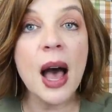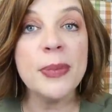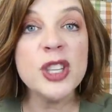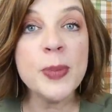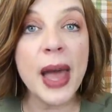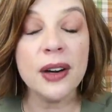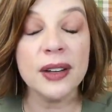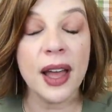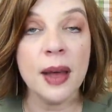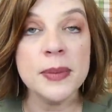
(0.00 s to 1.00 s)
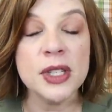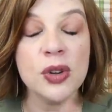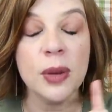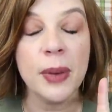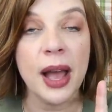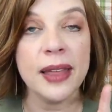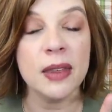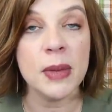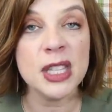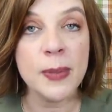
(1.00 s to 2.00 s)
Um, this pattern comes, you can
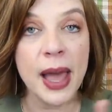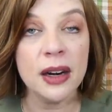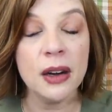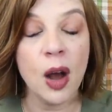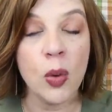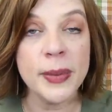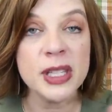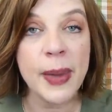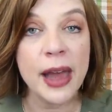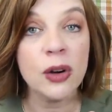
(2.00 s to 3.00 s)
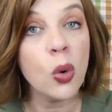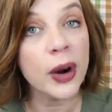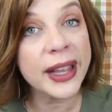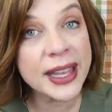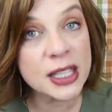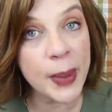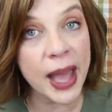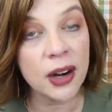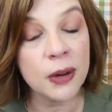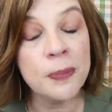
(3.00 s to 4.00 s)
buy the men's pattern, a women's pattern, or a kid's
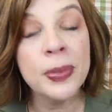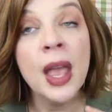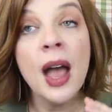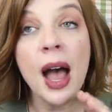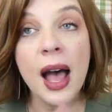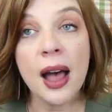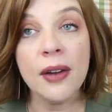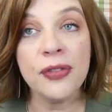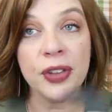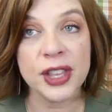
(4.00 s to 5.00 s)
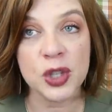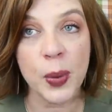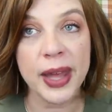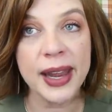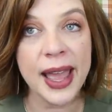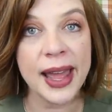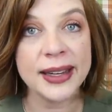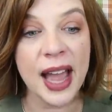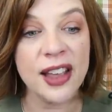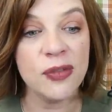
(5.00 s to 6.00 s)
pattern uh, for this one.
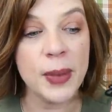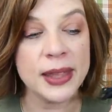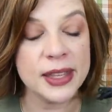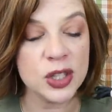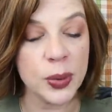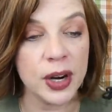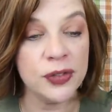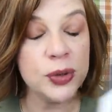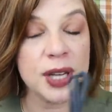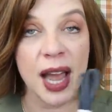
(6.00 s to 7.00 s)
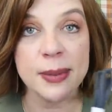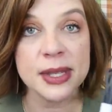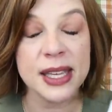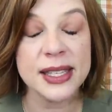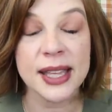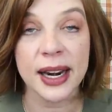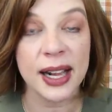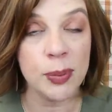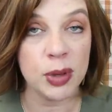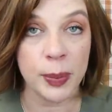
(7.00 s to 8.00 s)
And I've made this one a few times. He's got
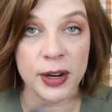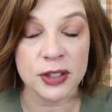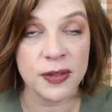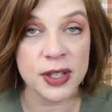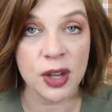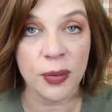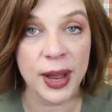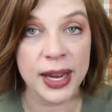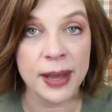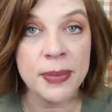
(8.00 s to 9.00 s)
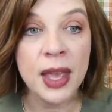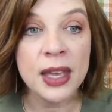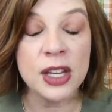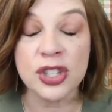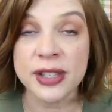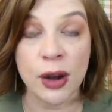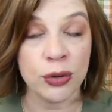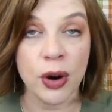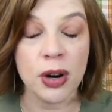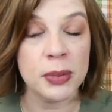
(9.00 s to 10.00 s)
a couple of pairs of these already. He's just
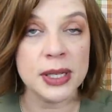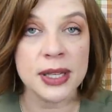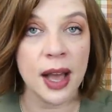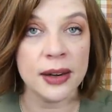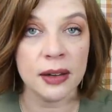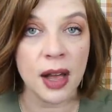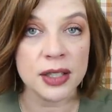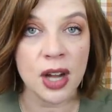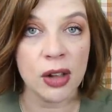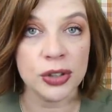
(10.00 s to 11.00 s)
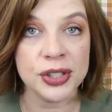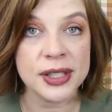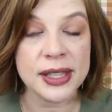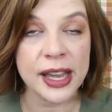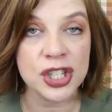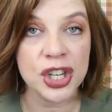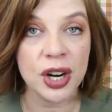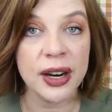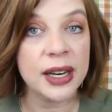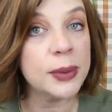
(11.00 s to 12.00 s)
outgrown them. He's got a lot taller since last
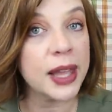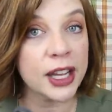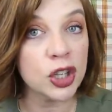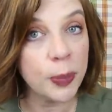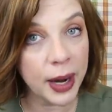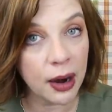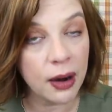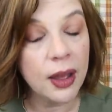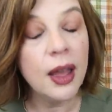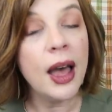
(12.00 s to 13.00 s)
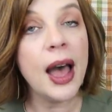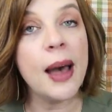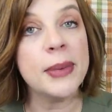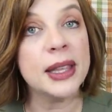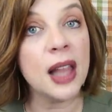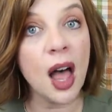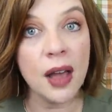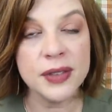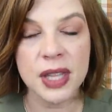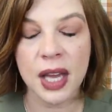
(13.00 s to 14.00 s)
year, and he would like a new pair. Um, he
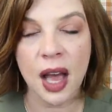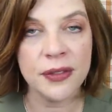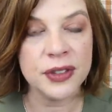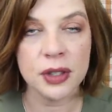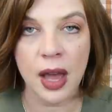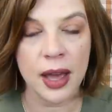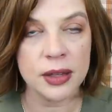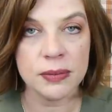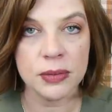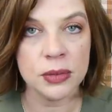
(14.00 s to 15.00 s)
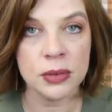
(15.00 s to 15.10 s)
loves the cuffed uh,